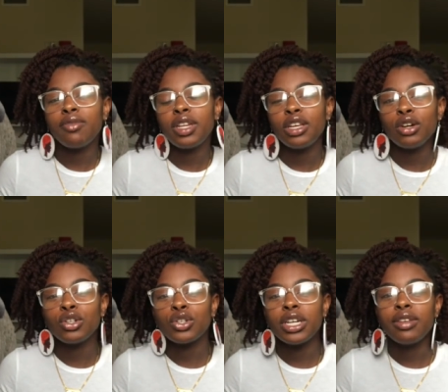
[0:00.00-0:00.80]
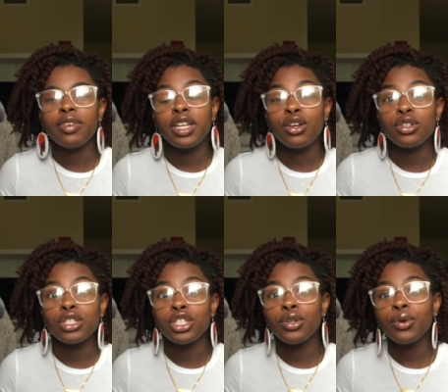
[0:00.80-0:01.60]
videos or any videos
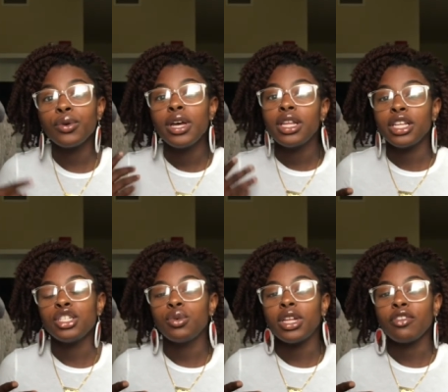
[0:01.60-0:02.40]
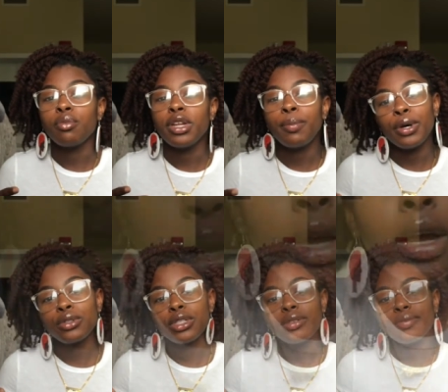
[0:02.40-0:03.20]
in general that you would like for me to
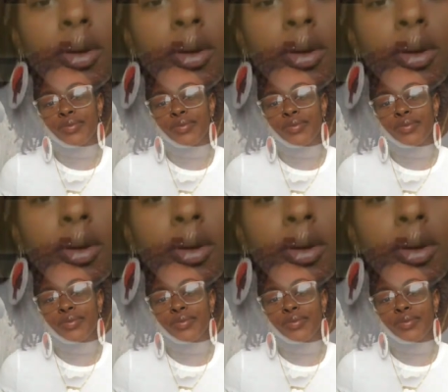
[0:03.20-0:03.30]
post.